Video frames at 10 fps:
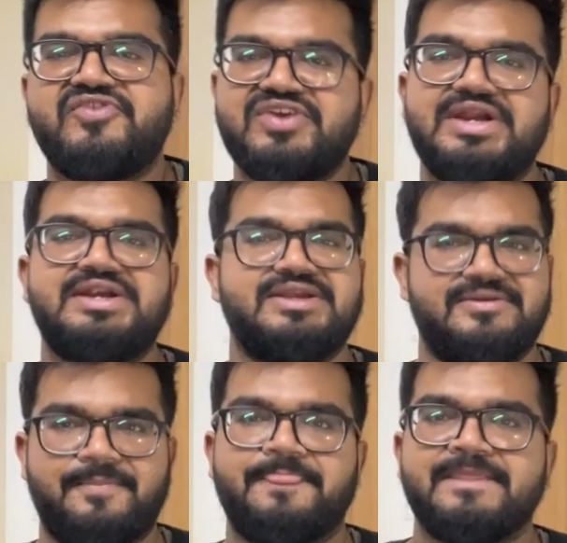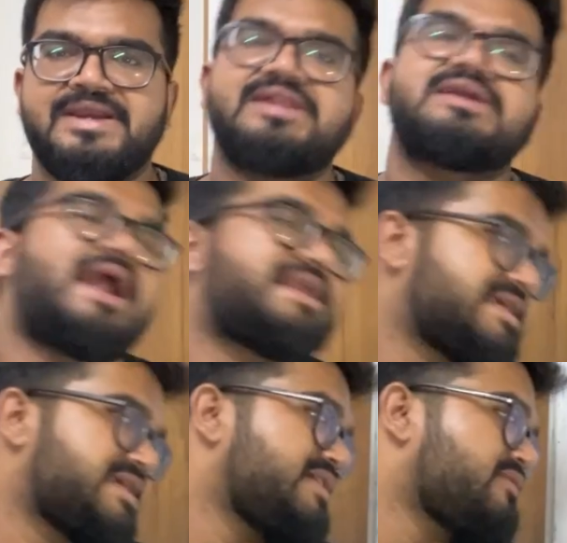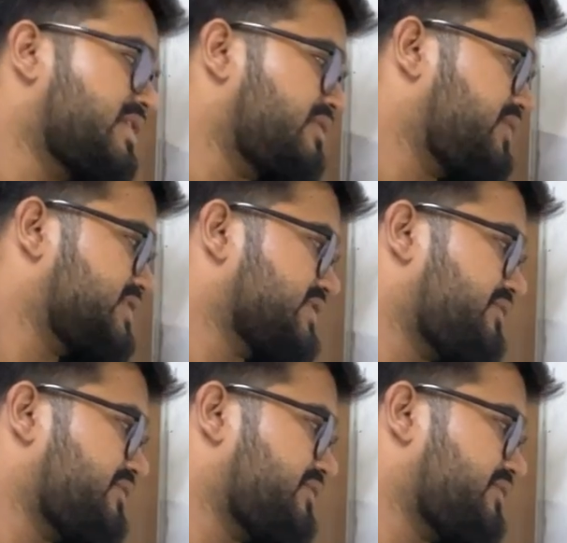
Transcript: VITEEE in category 1, first